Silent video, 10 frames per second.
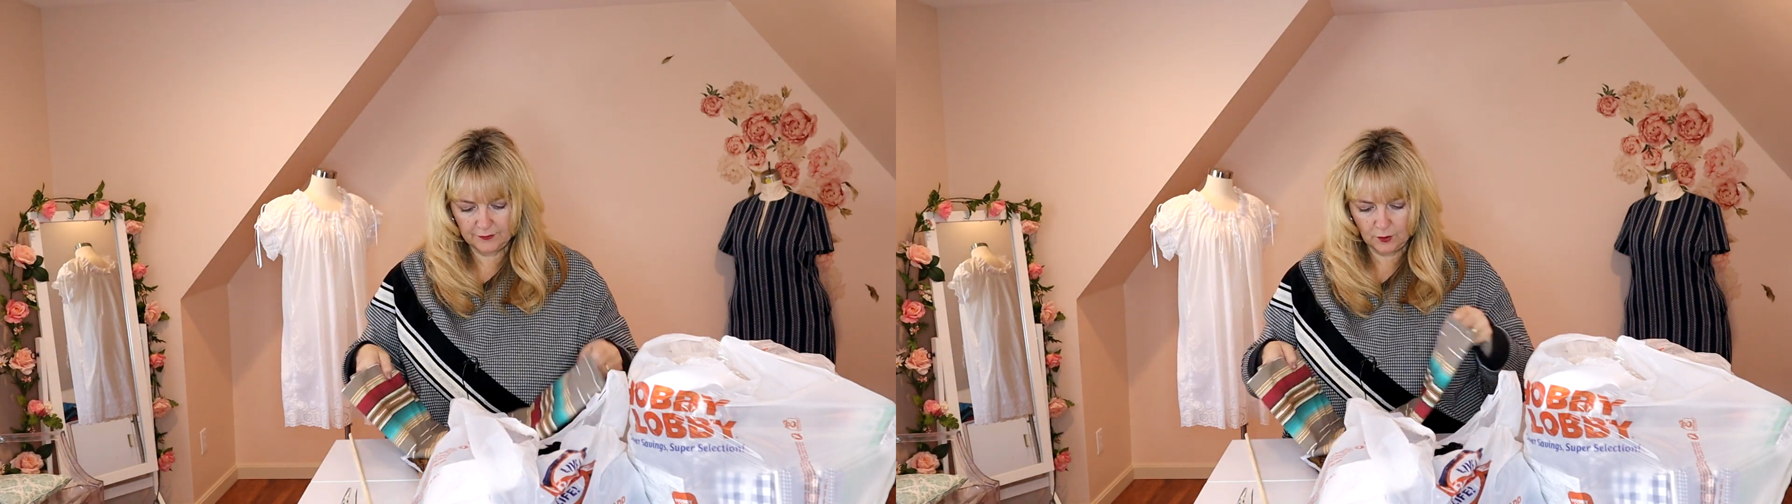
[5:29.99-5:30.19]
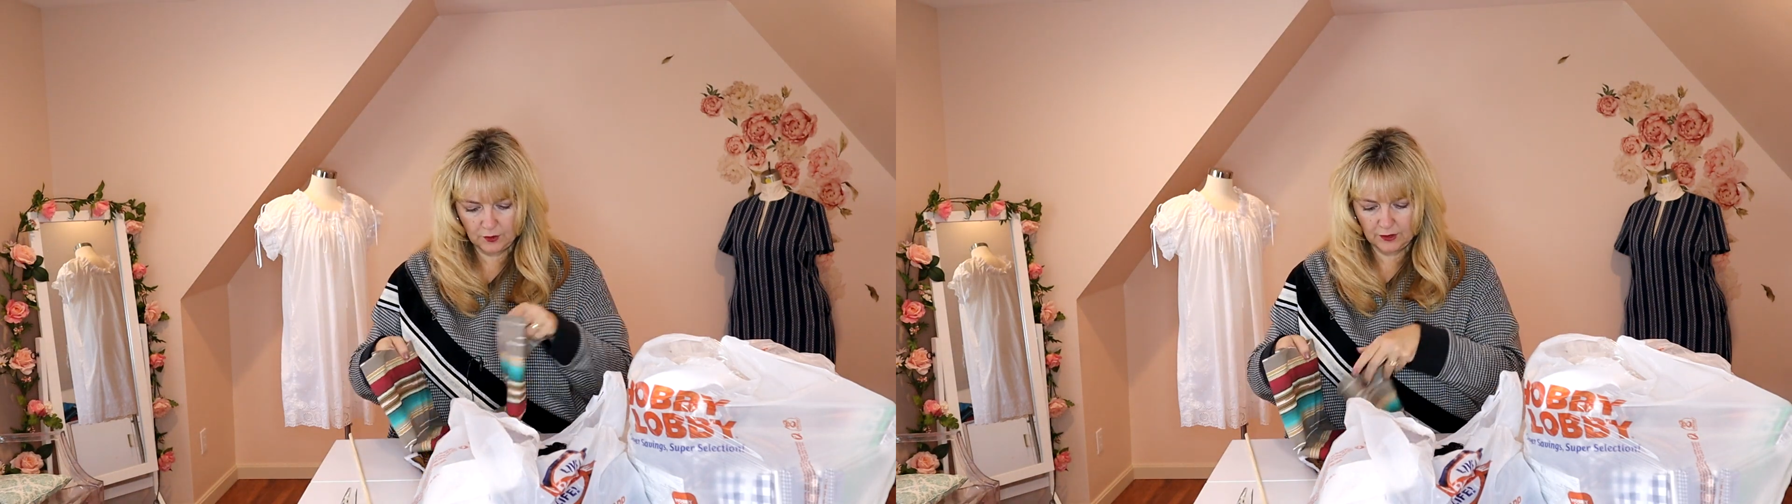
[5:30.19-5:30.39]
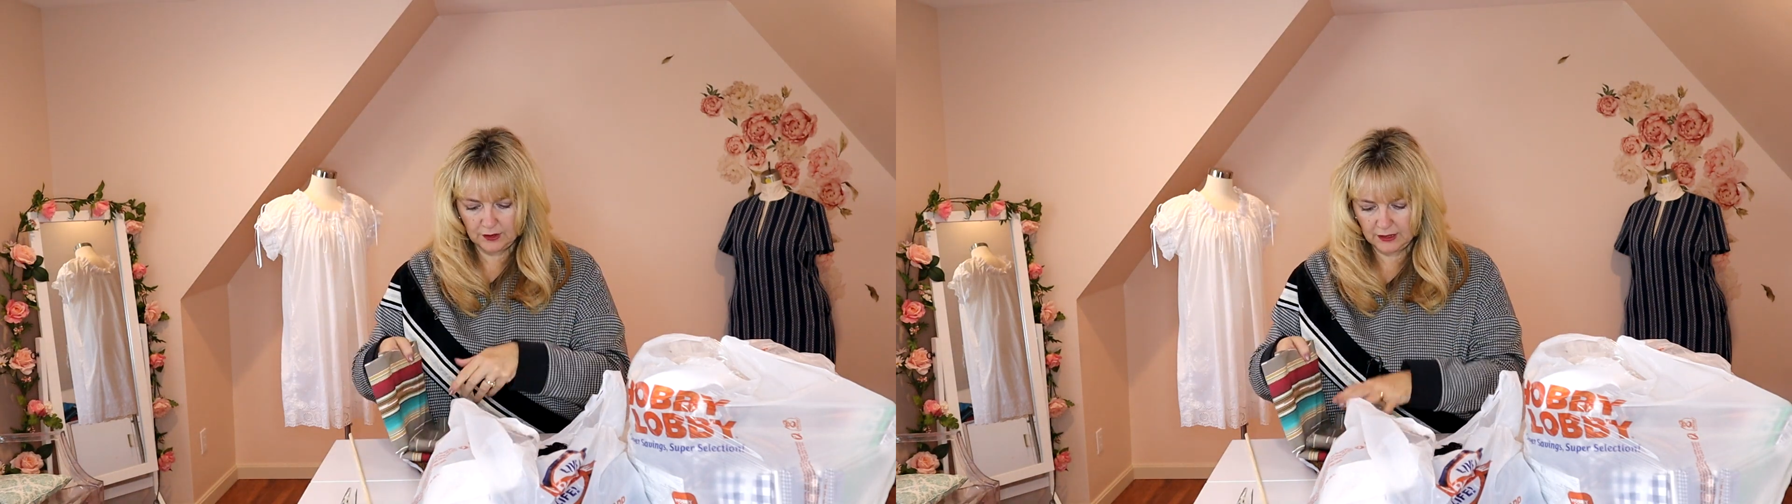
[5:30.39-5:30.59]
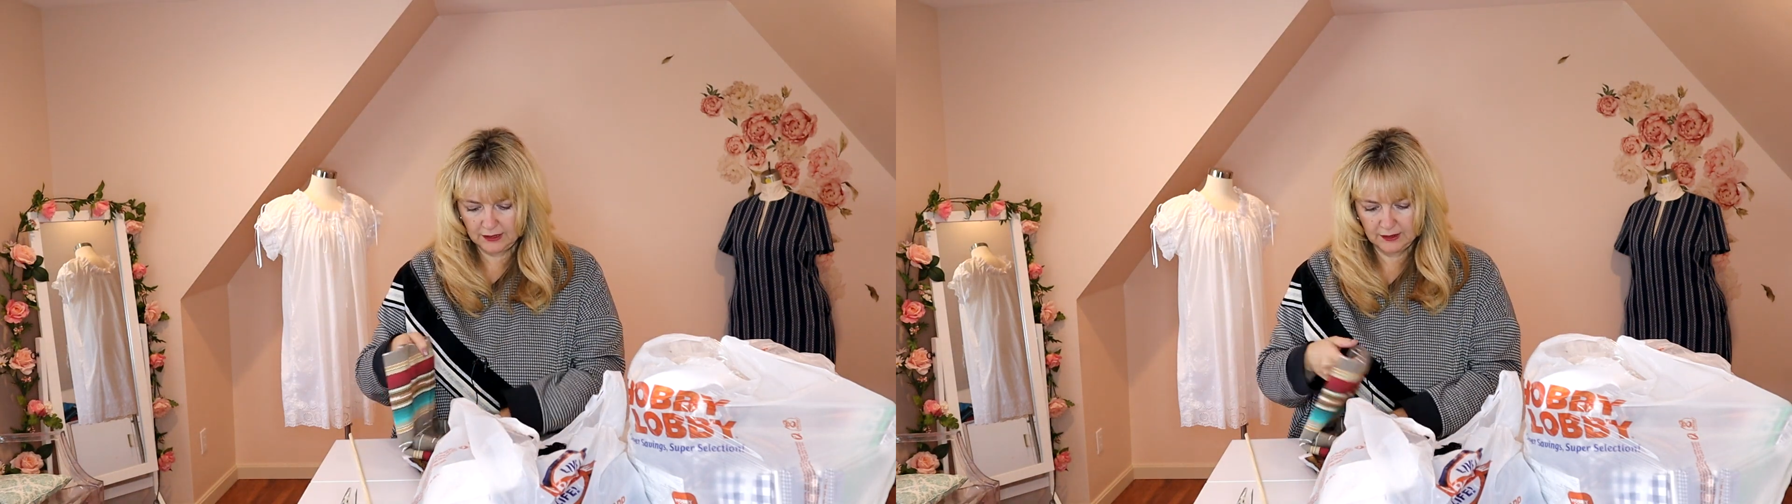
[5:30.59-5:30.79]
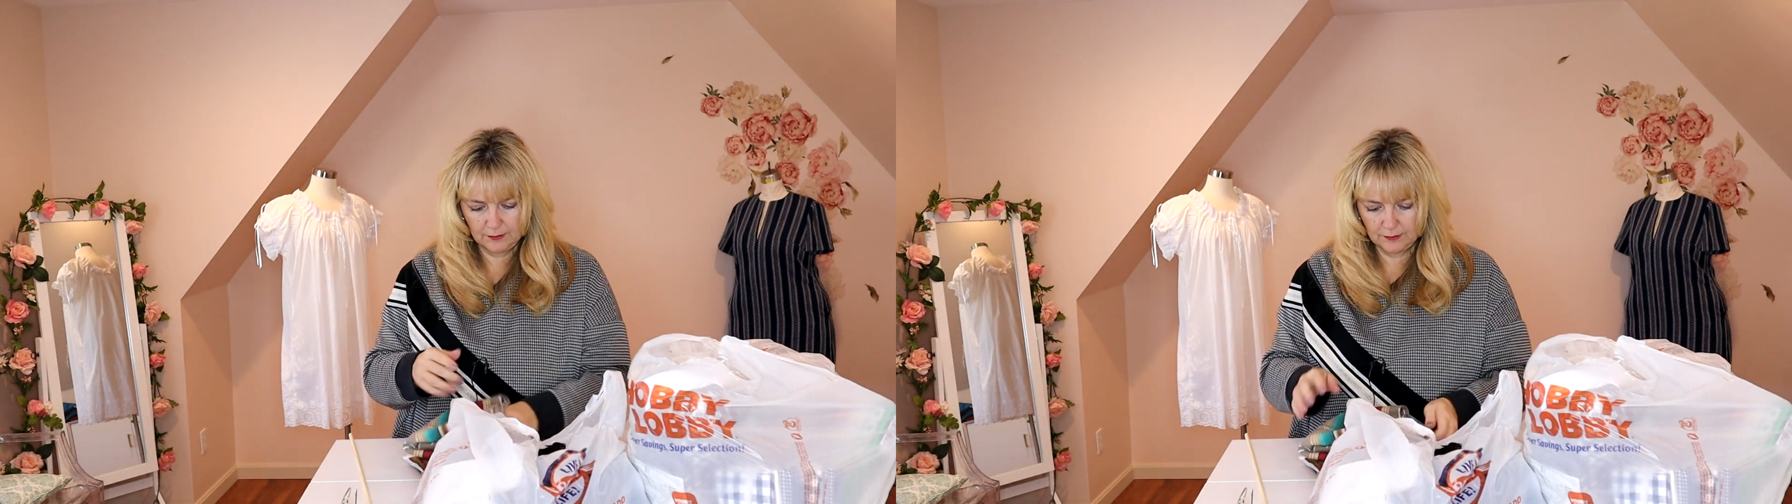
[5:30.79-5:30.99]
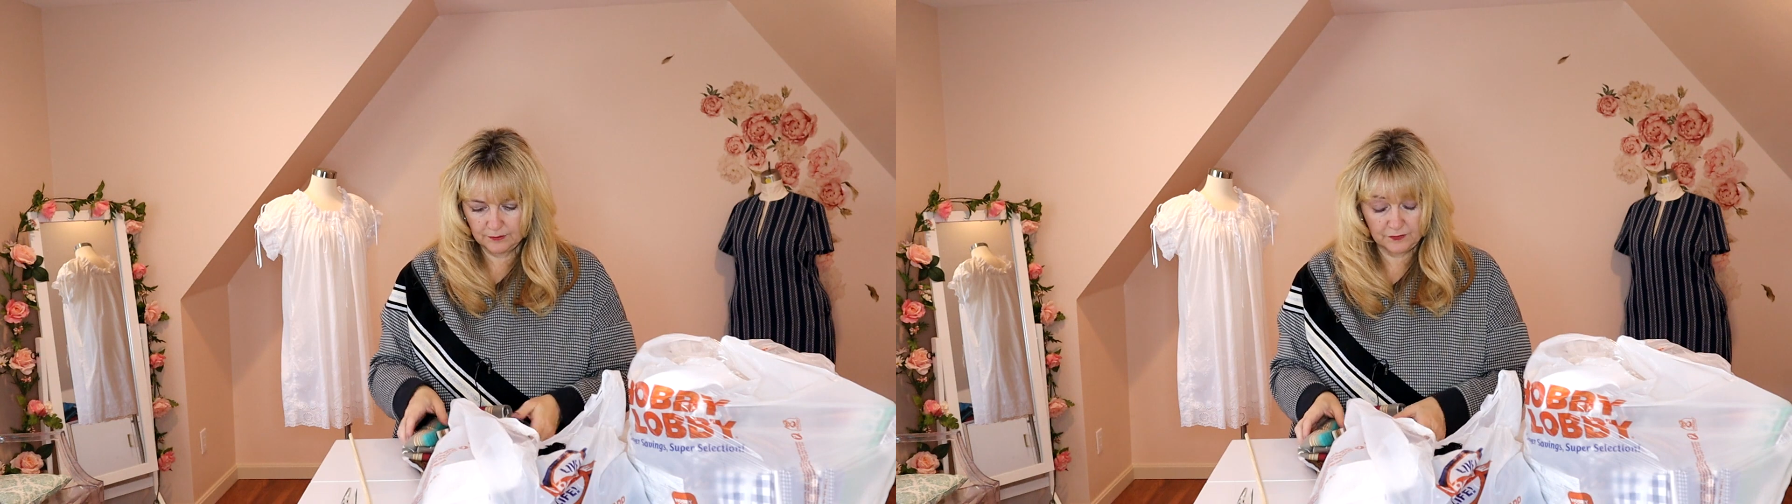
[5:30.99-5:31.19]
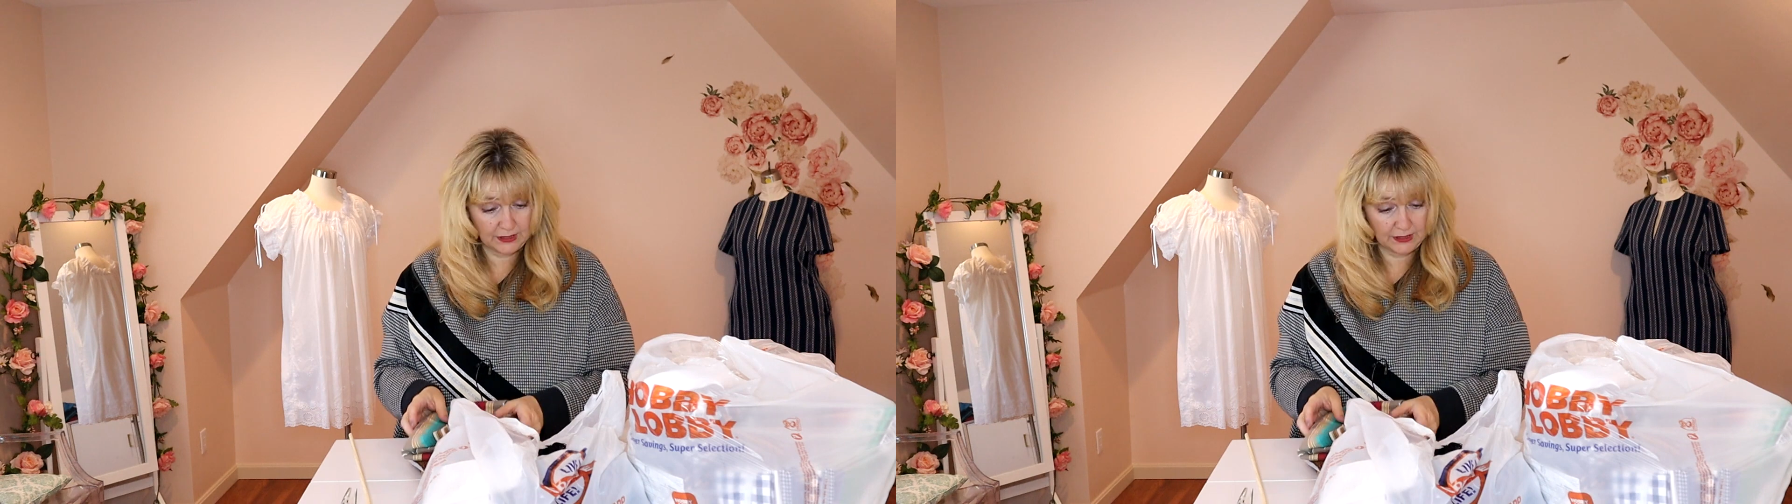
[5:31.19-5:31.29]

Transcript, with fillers: for, um,